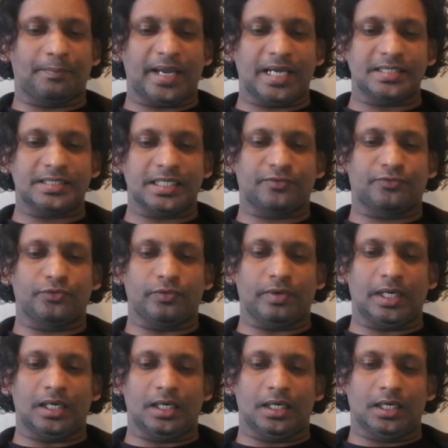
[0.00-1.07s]
basic
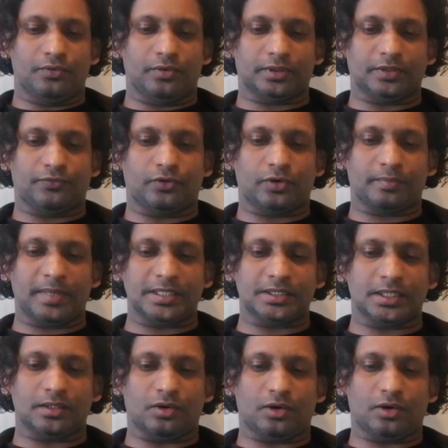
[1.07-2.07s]
fuel for the formation